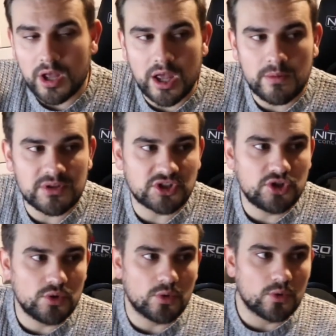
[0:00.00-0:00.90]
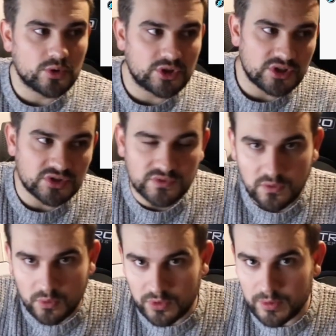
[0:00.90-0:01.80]
It's a new audience
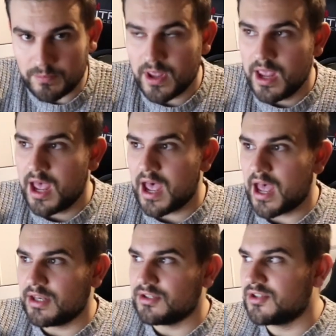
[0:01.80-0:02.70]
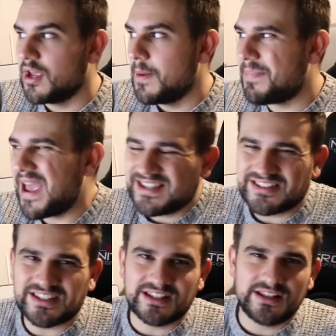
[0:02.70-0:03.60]
for them, and
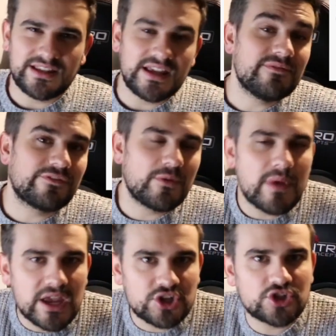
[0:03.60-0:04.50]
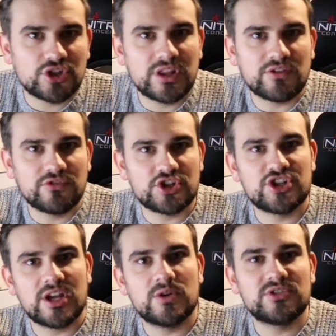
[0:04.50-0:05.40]
basically the information that Richard
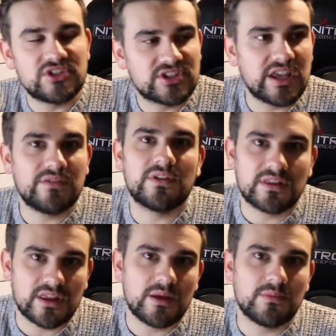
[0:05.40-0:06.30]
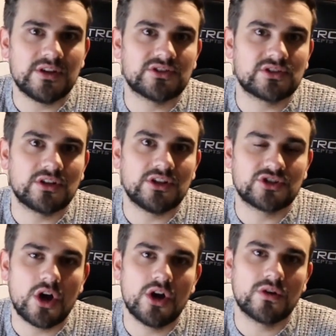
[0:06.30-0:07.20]
Ells is giving them is
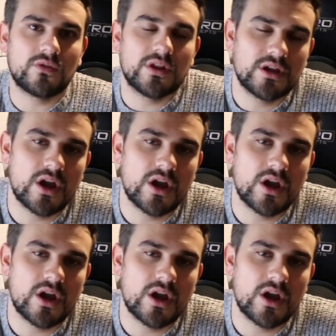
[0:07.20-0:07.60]
kind of like the